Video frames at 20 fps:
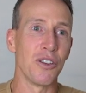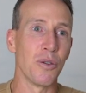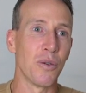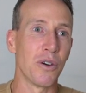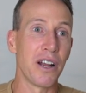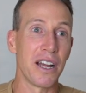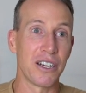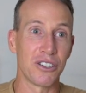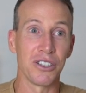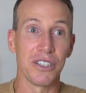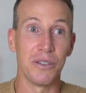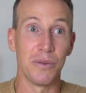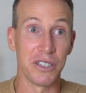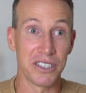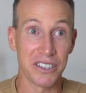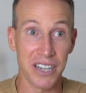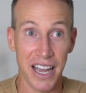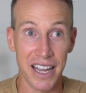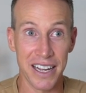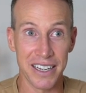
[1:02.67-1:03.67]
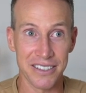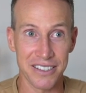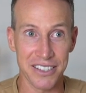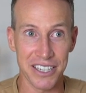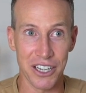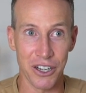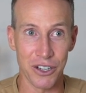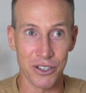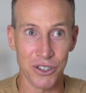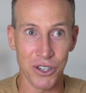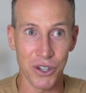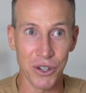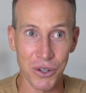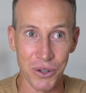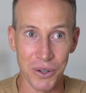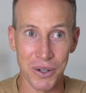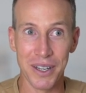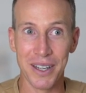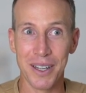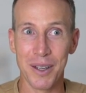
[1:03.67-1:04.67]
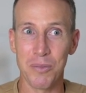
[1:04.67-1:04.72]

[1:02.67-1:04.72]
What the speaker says: you want to actually retain CO2